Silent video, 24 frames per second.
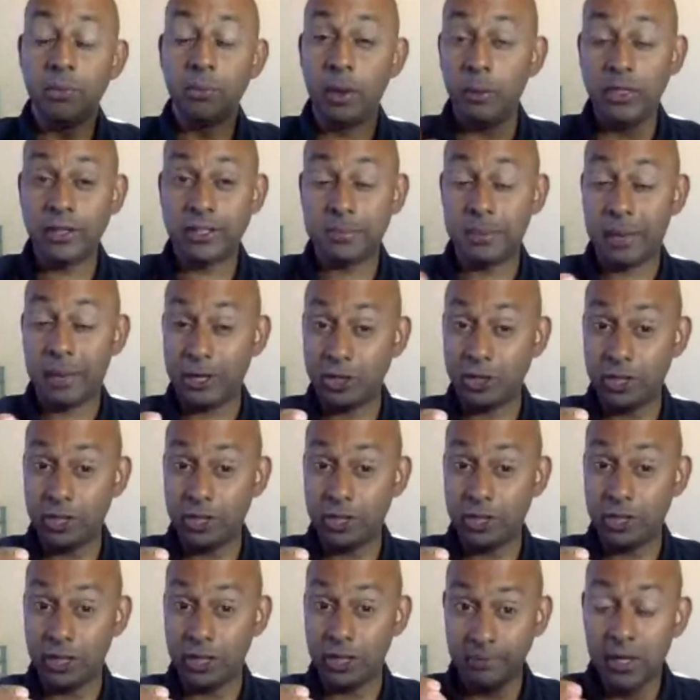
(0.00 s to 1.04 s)
with your
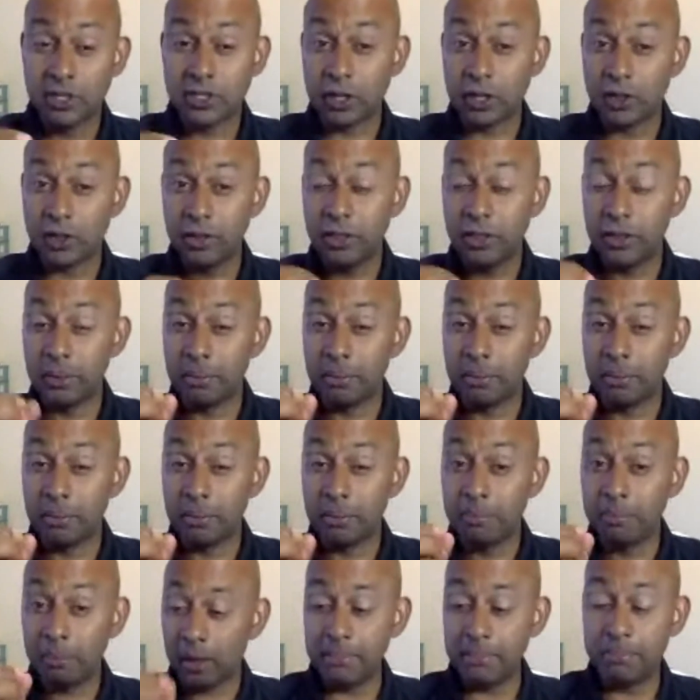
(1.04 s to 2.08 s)
smashing, so
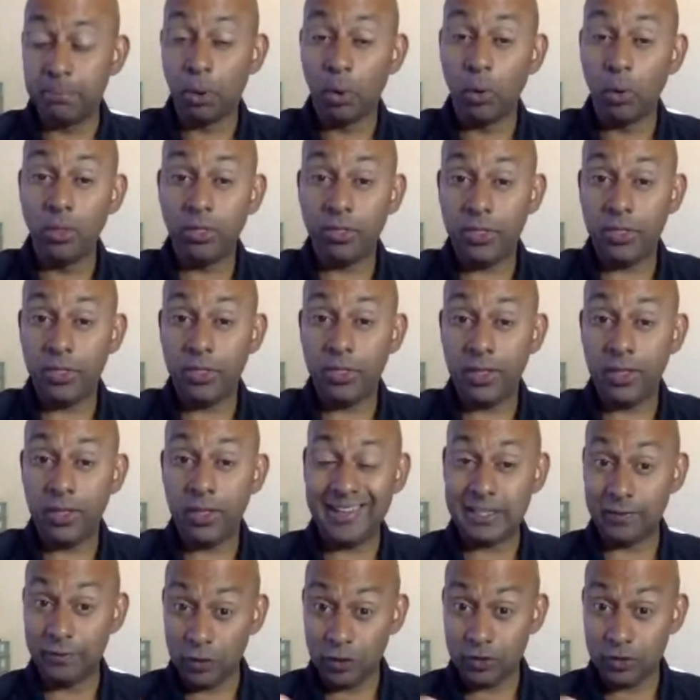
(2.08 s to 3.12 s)
the important
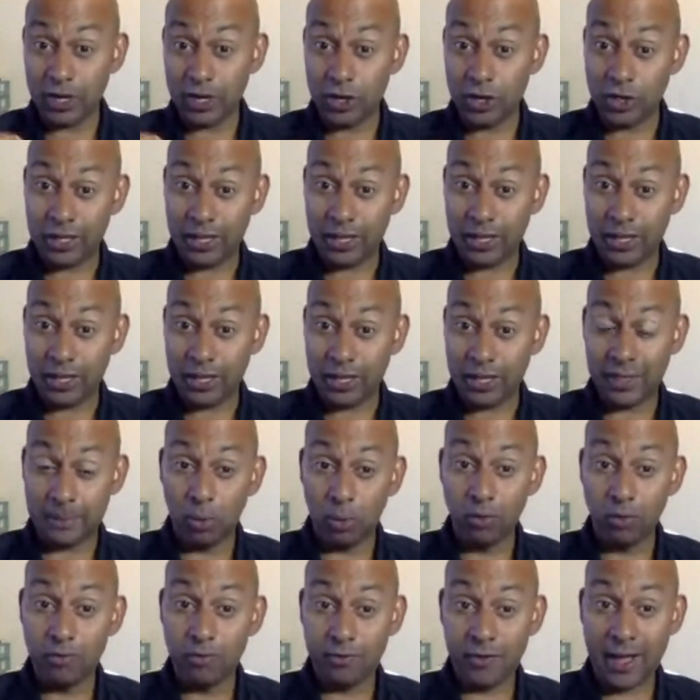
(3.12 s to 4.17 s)
thing is, if you're trying to get
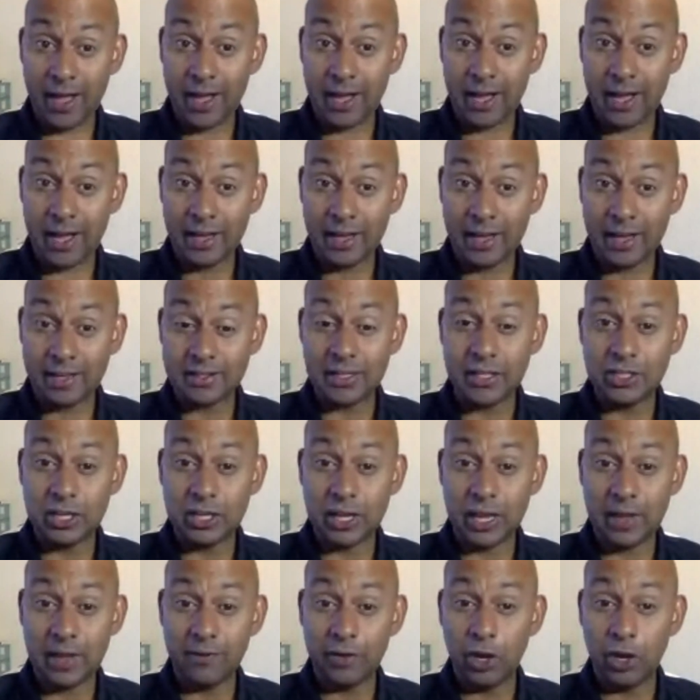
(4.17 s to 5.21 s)
that ball fast,
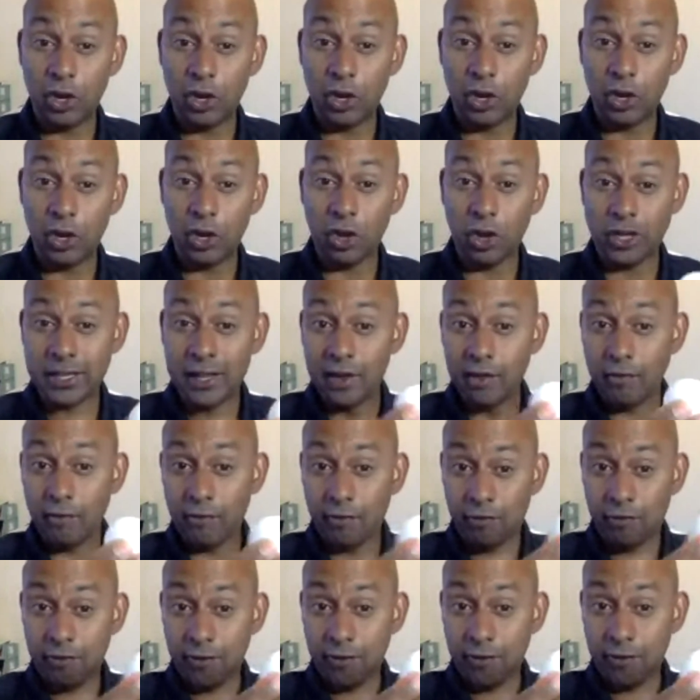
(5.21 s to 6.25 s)
is to have a nice
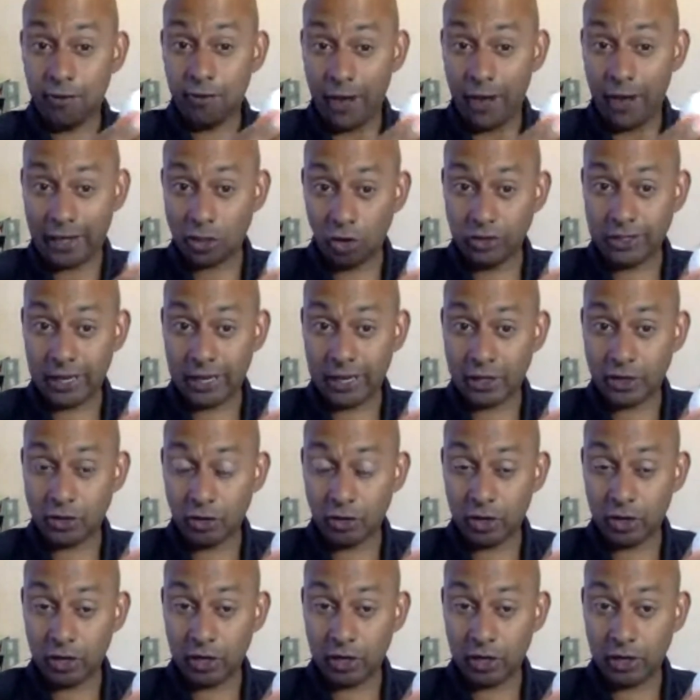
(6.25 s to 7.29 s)
flat
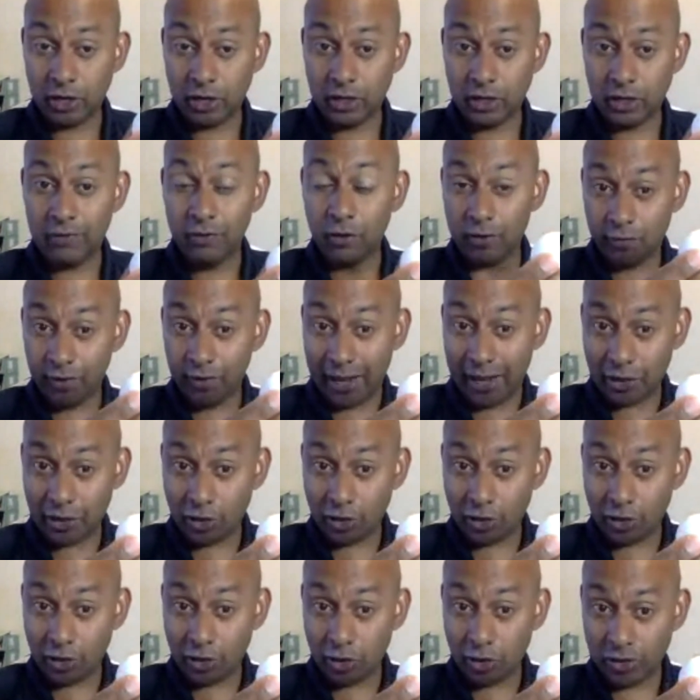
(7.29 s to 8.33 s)
contact on it. If you've got a
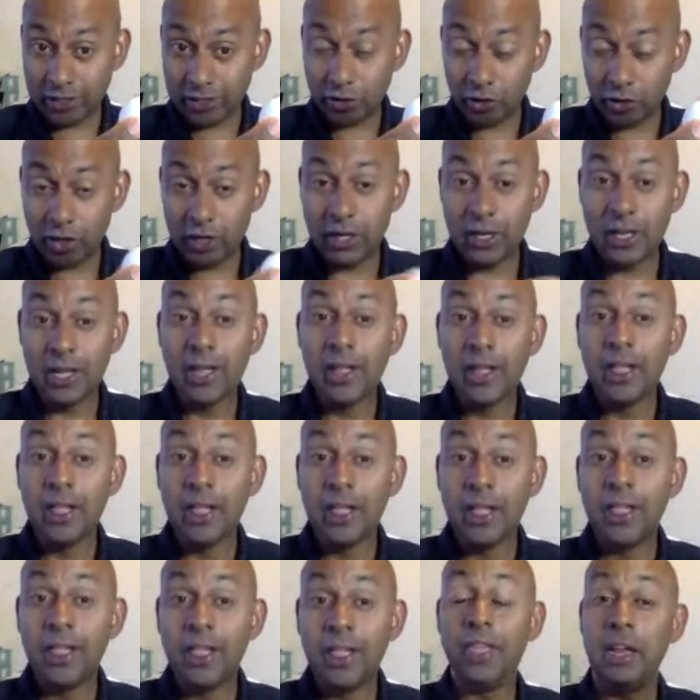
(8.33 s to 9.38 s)
flat contact on it,
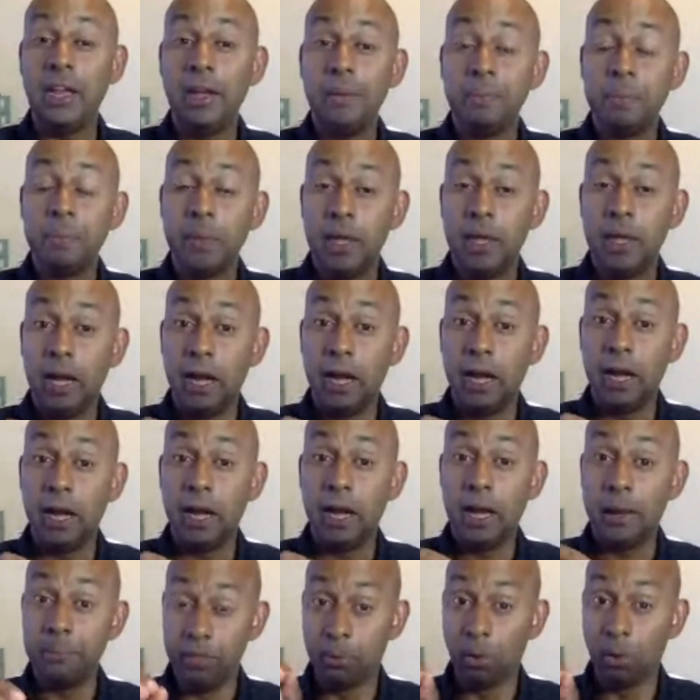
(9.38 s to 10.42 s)
then
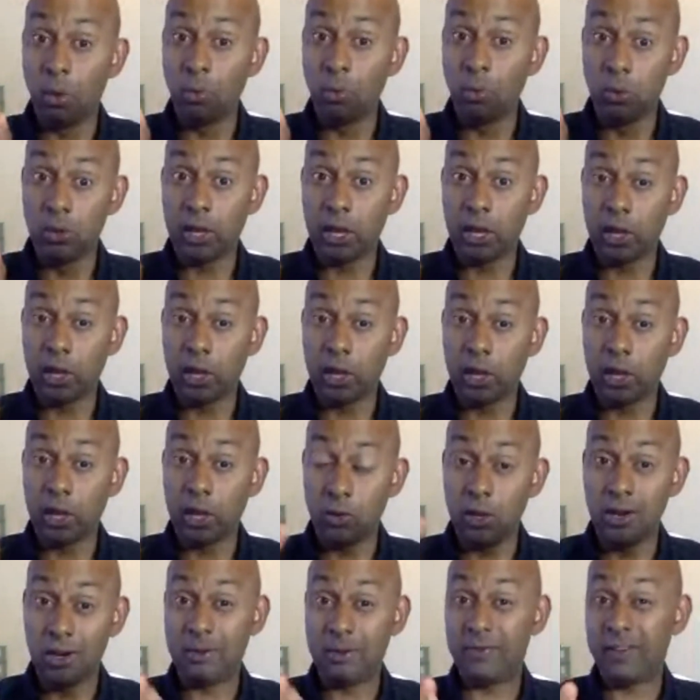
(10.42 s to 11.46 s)
the ball will
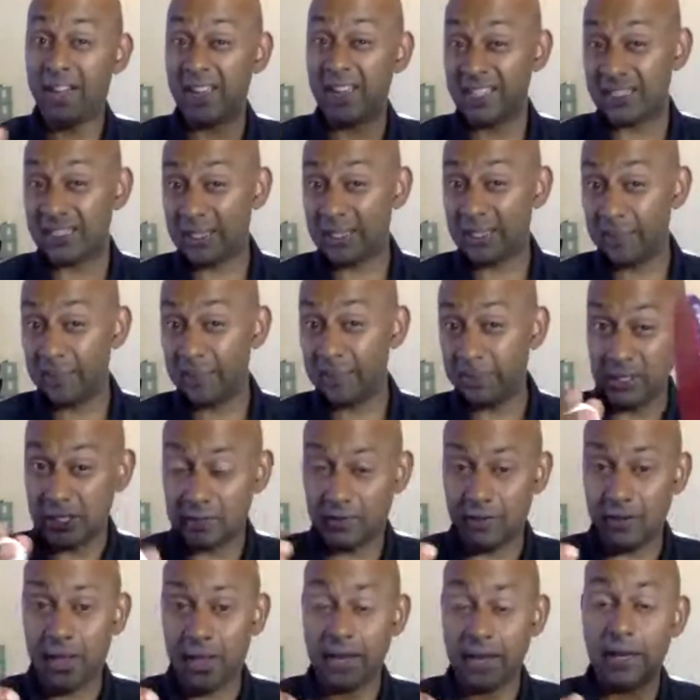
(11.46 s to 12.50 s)
go a little bit faster
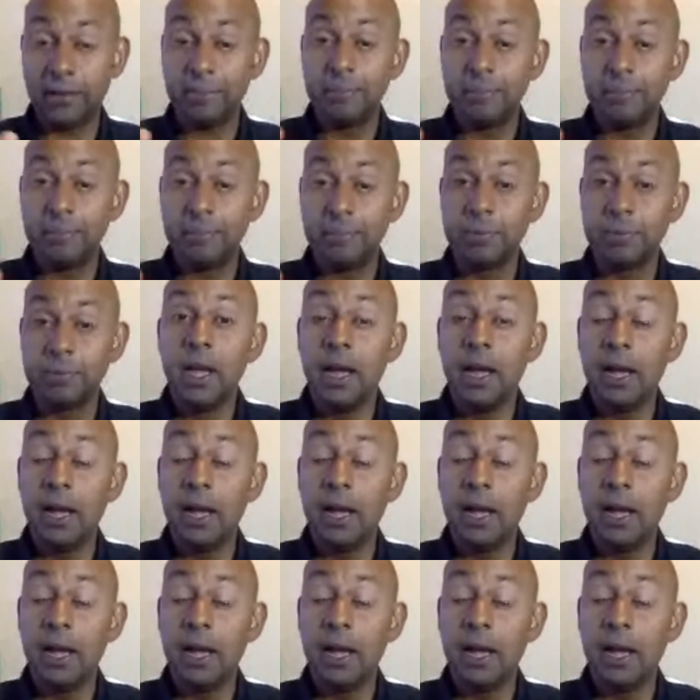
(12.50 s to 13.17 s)
because it's flatter.